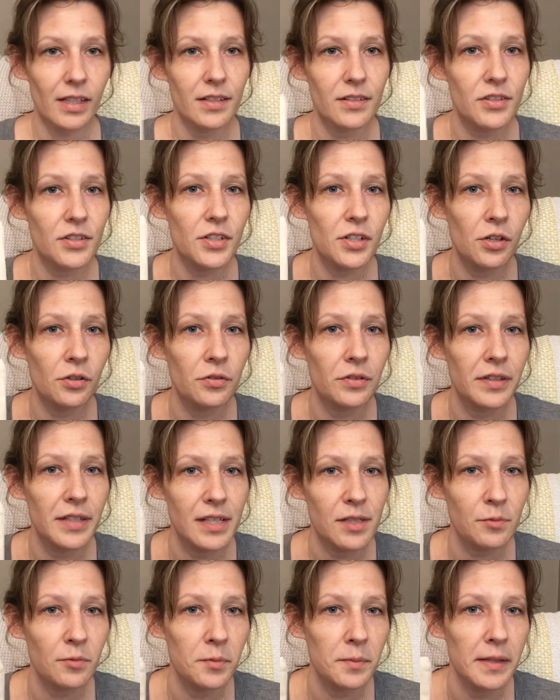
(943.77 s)
So
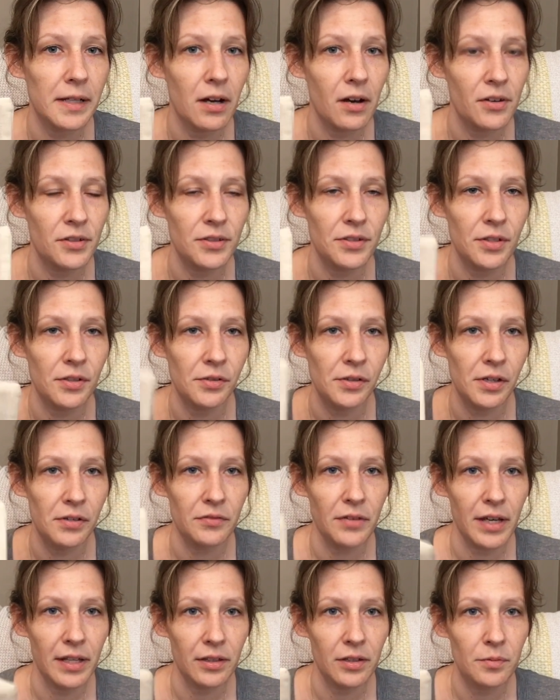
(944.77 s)
these will be also
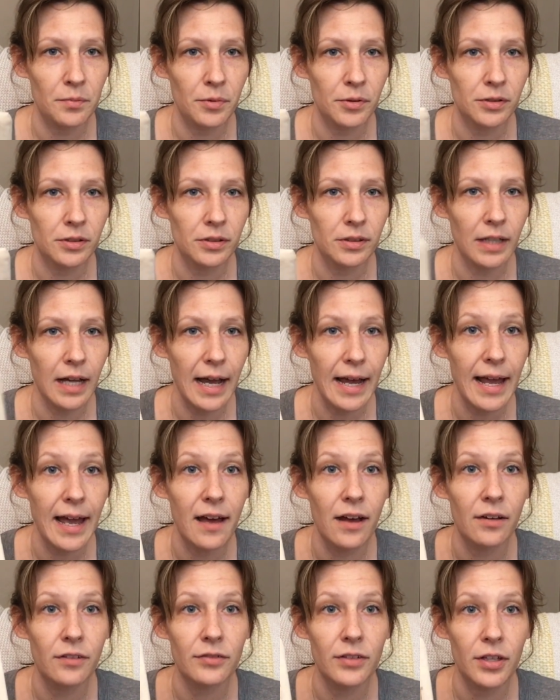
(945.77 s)
available. I
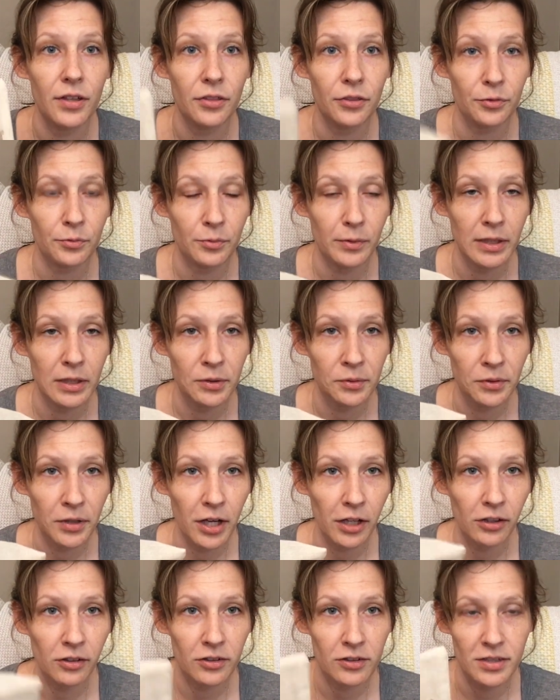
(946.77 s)
have 3 new
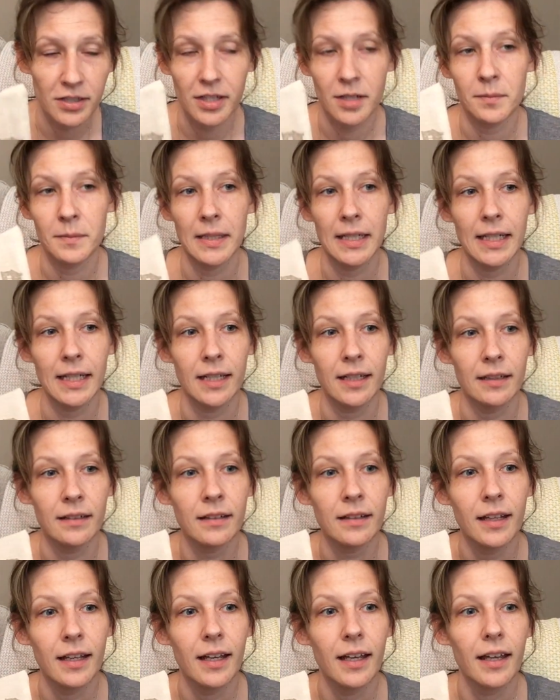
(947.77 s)
colors coming
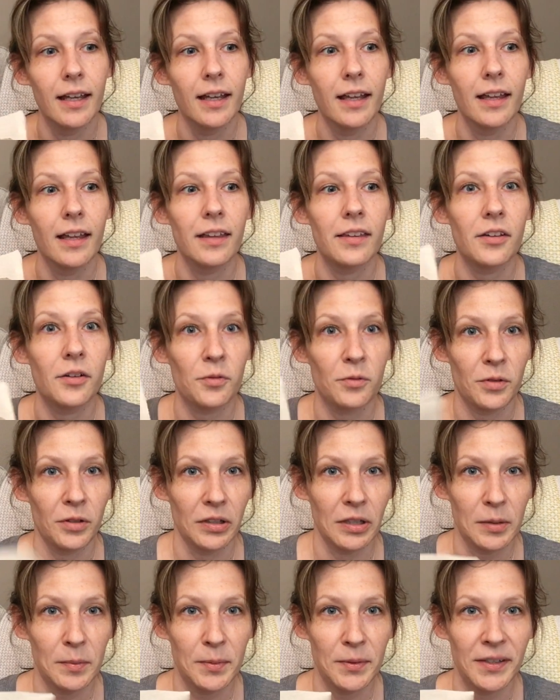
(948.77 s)
in. They're
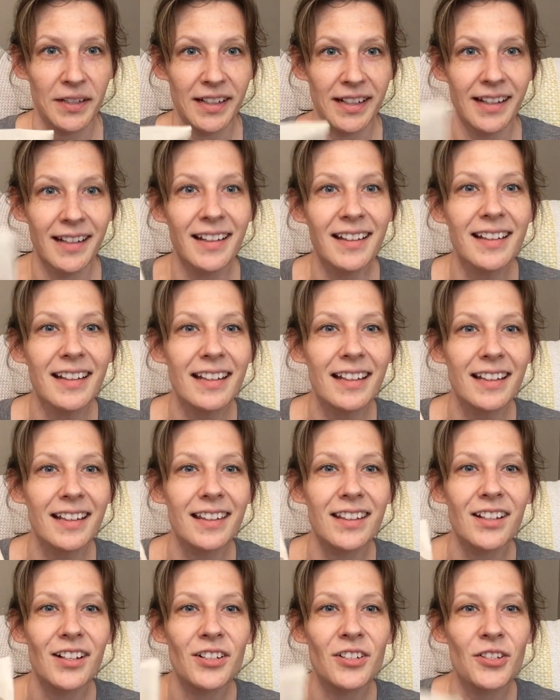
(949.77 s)
really pretty.
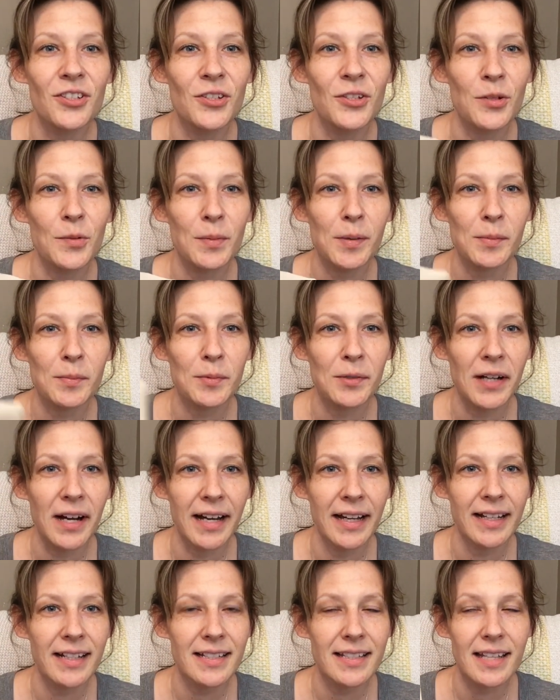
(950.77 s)
They're super
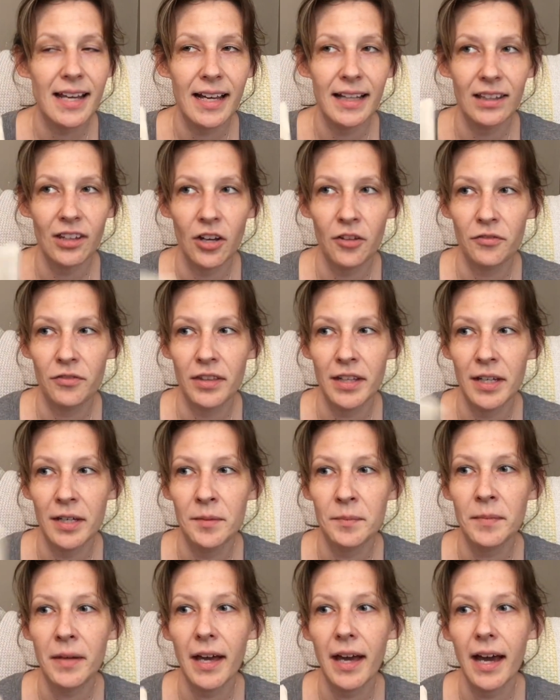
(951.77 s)
bright. I love
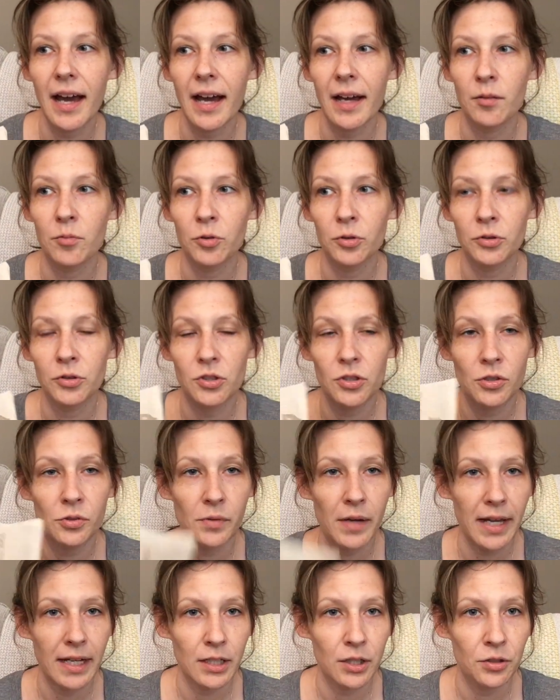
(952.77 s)
them. I will do
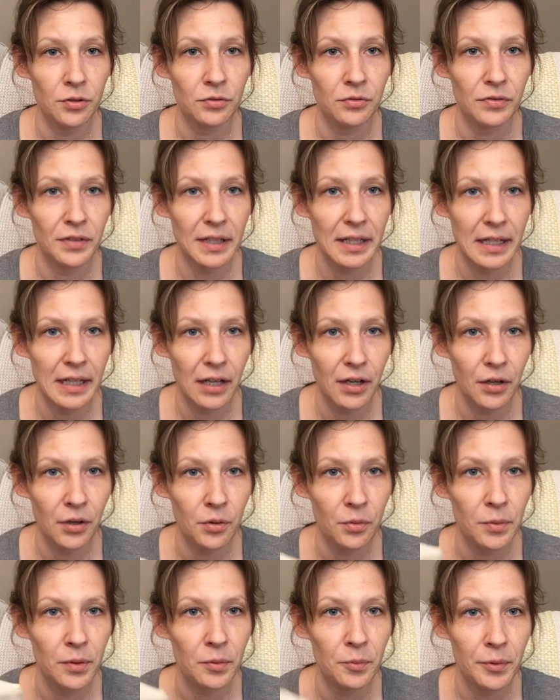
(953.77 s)
a new video
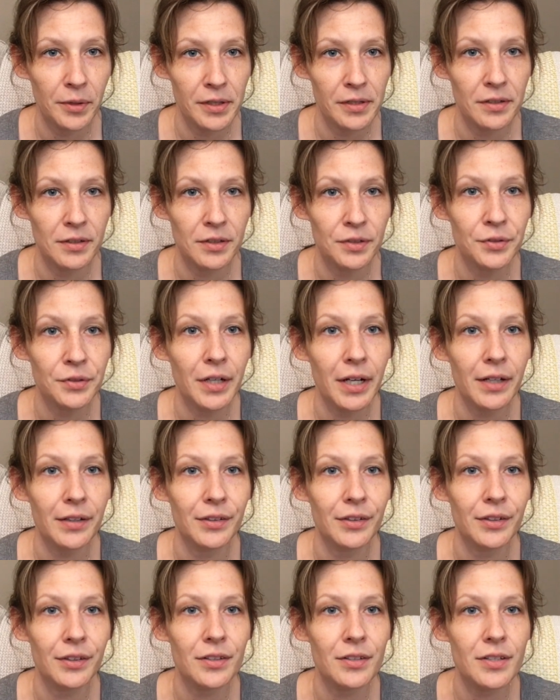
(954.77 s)
with one of the new
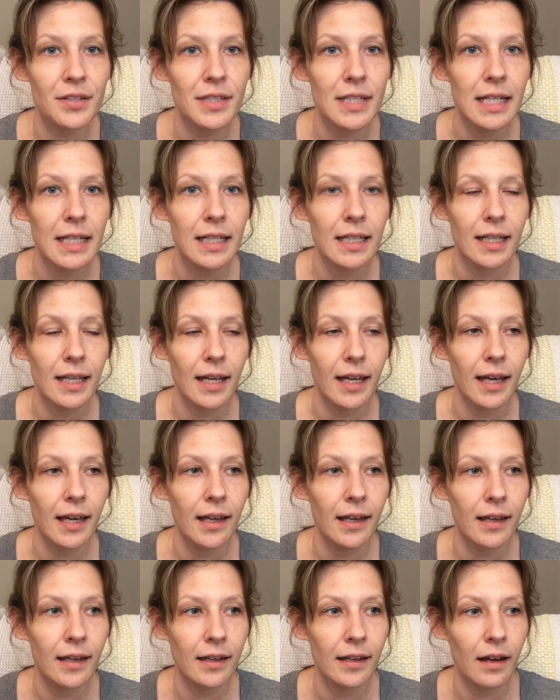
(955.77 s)
colors
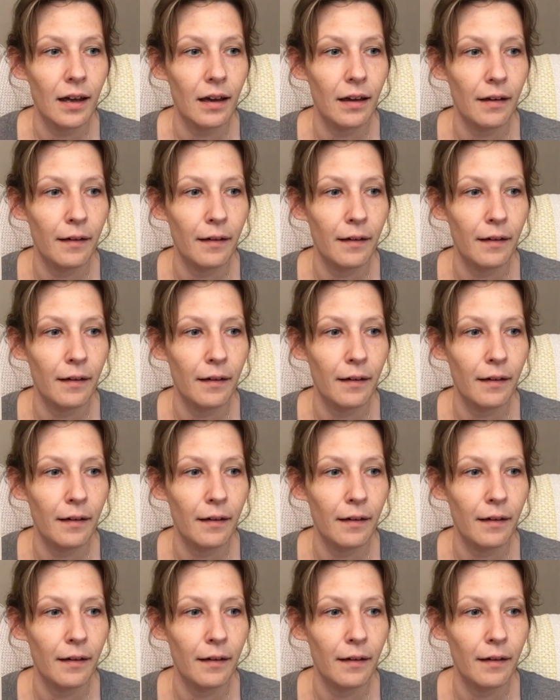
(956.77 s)
and